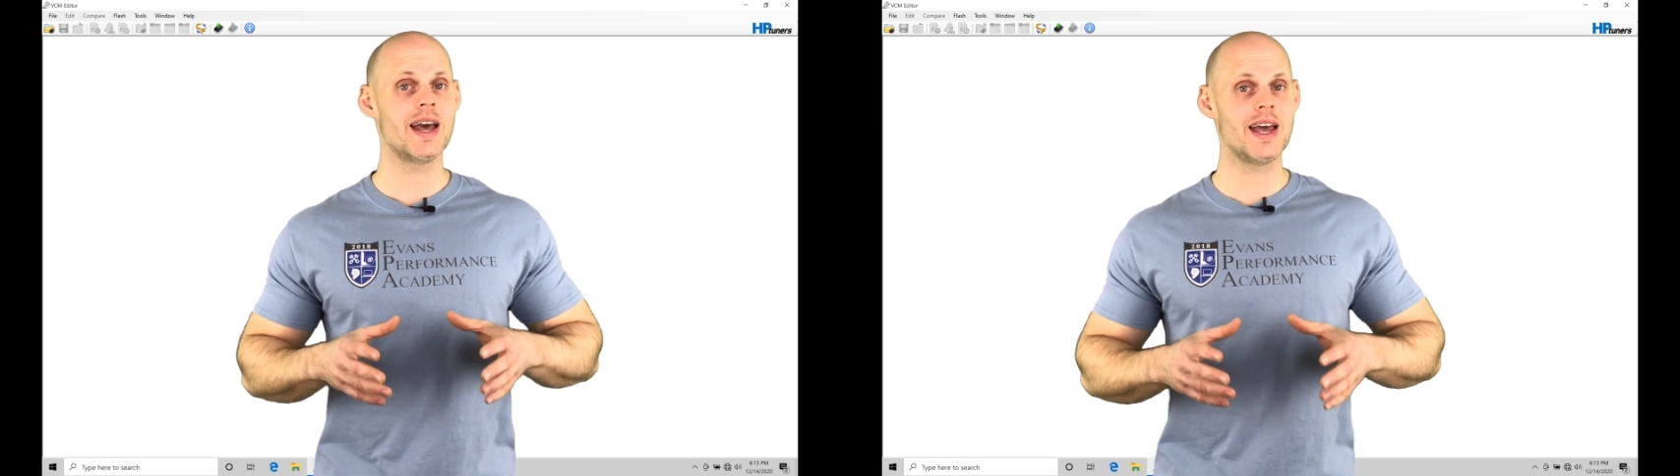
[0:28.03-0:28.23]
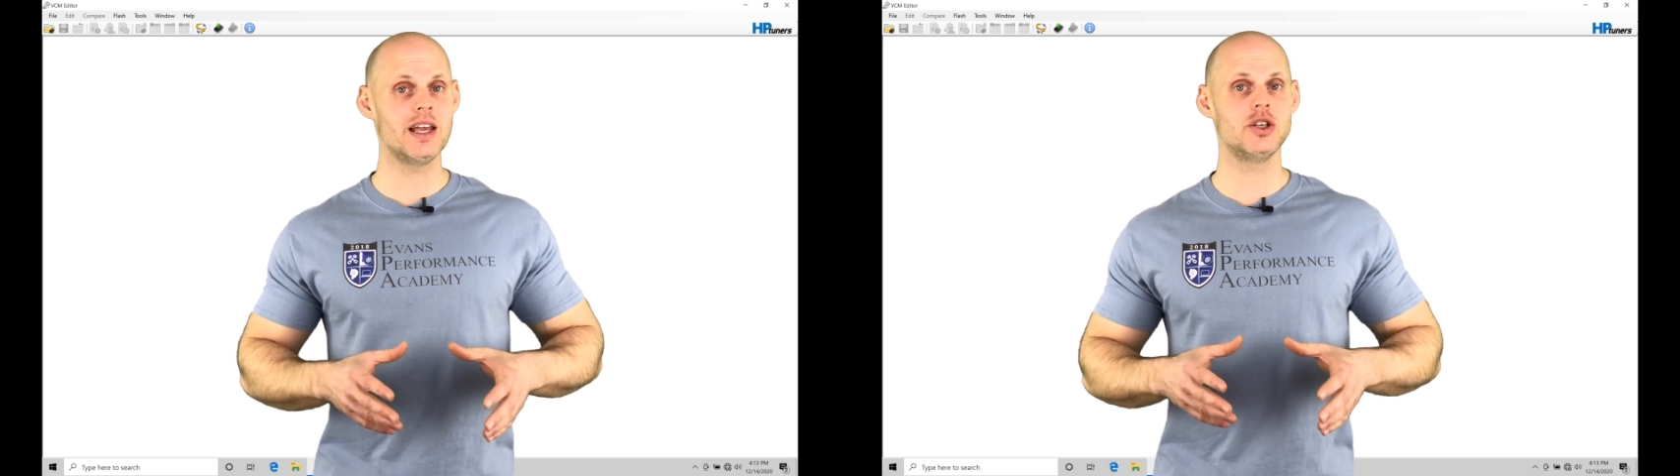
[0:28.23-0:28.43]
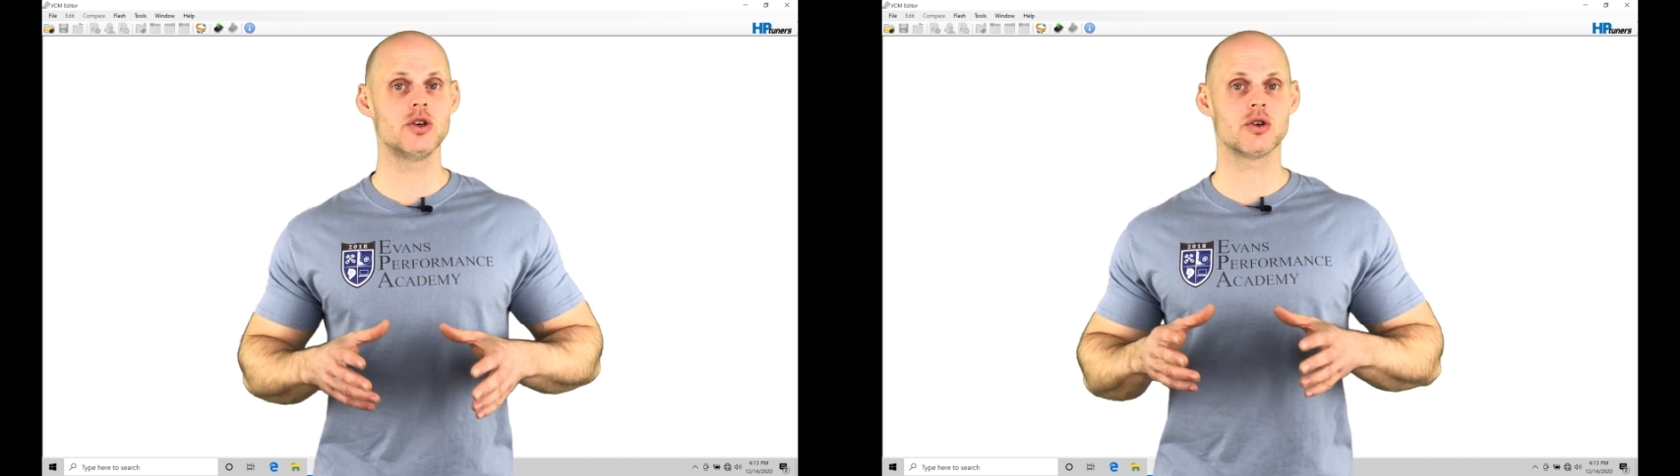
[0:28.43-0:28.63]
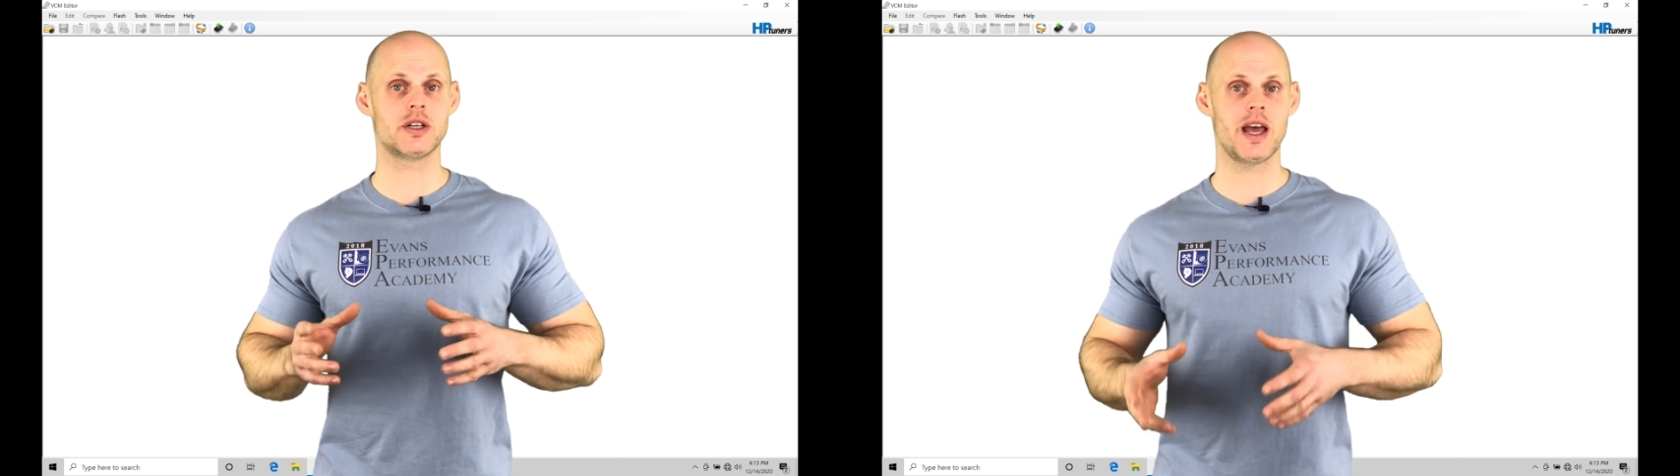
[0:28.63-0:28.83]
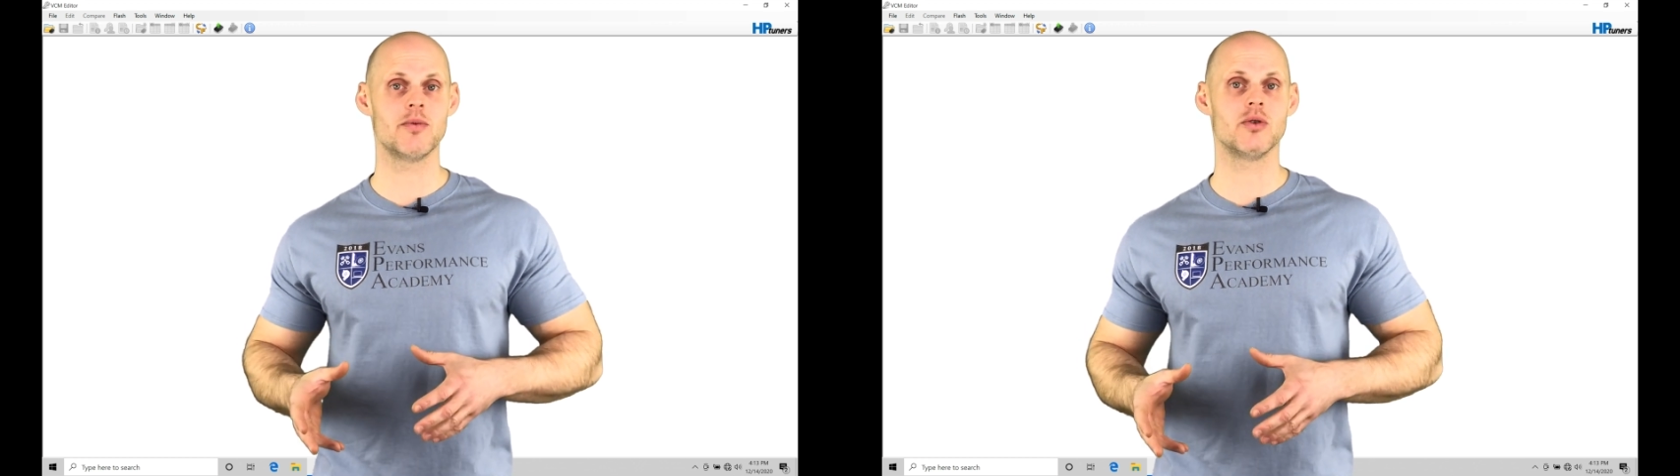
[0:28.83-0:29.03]
into your
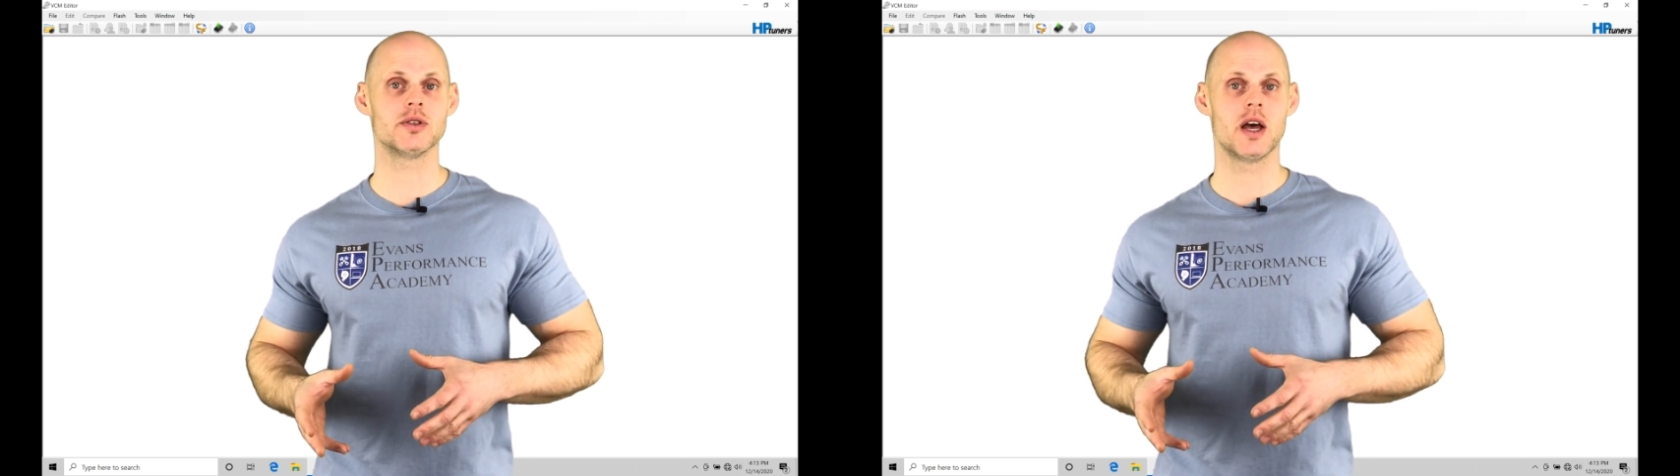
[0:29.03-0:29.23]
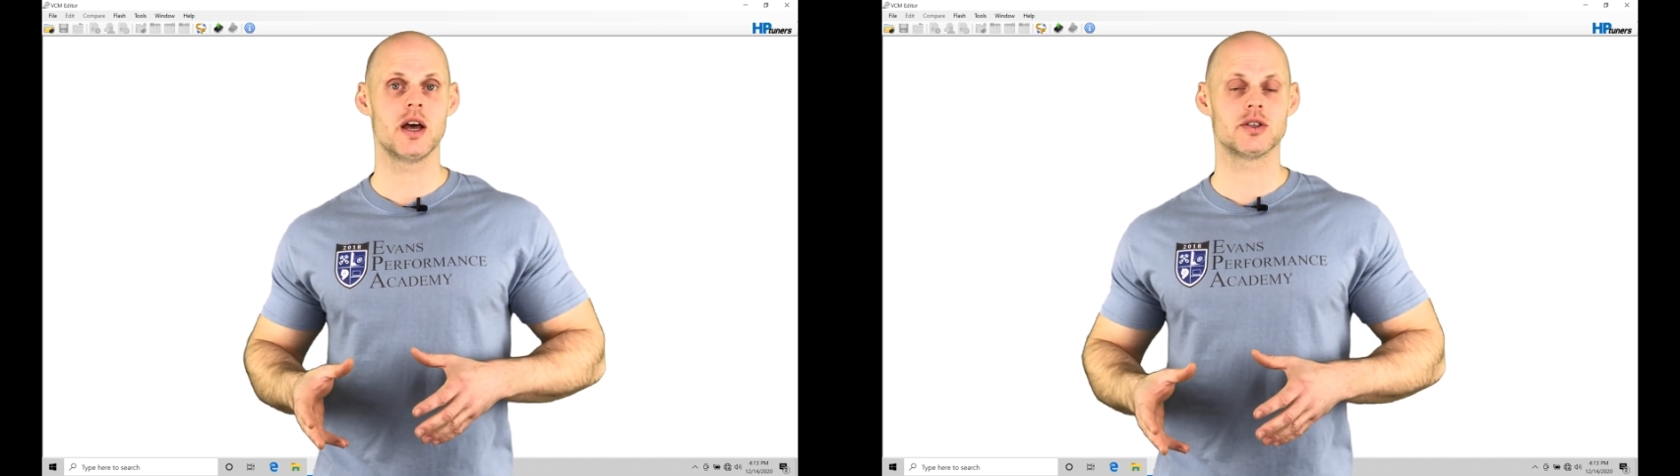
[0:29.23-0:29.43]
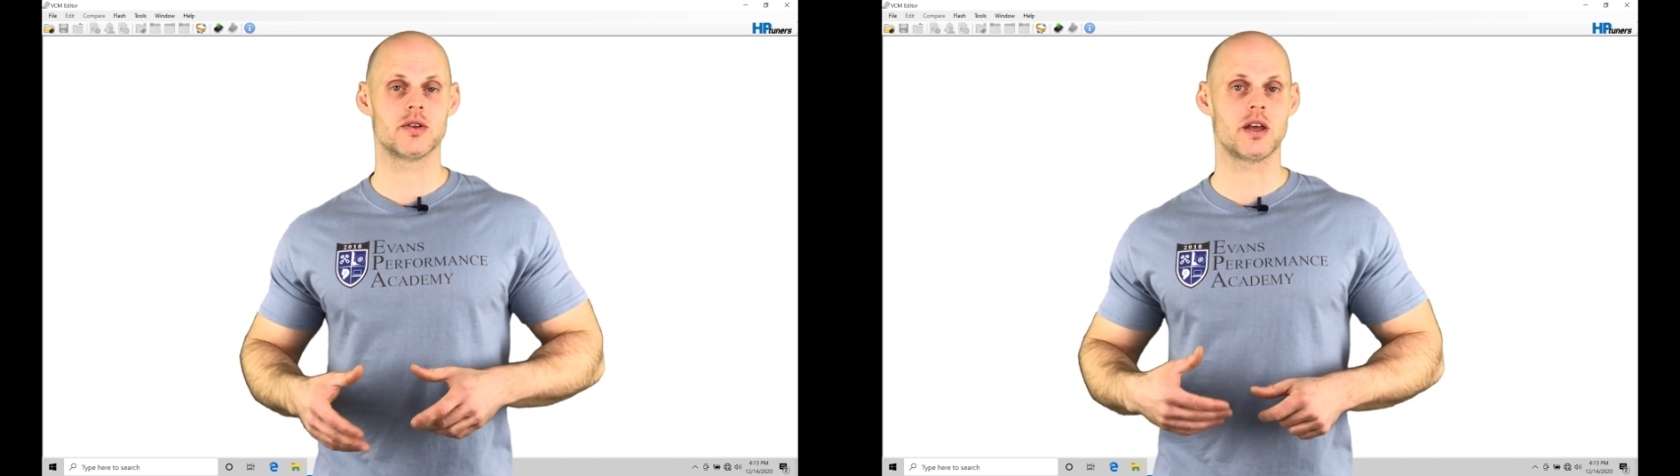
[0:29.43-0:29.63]
tables so